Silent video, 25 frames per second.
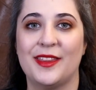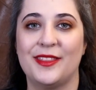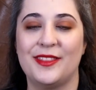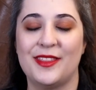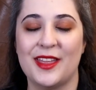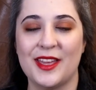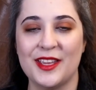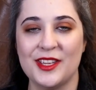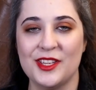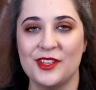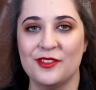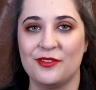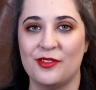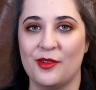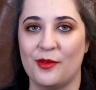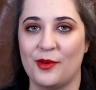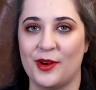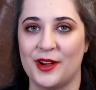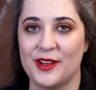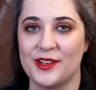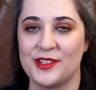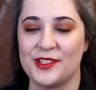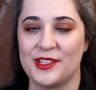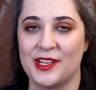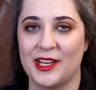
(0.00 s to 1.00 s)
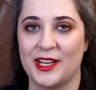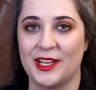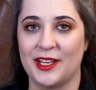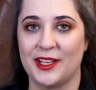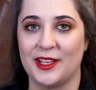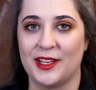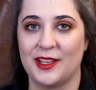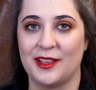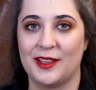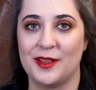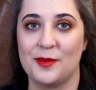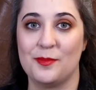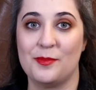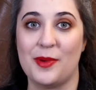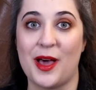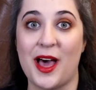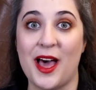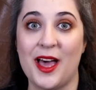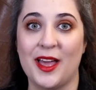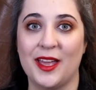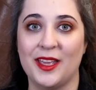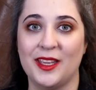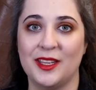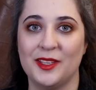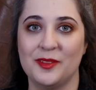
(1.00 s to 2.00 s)
Thank you for watching.
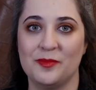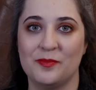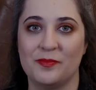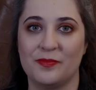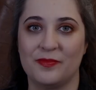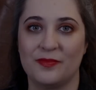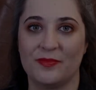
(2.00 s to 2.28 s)
Bye!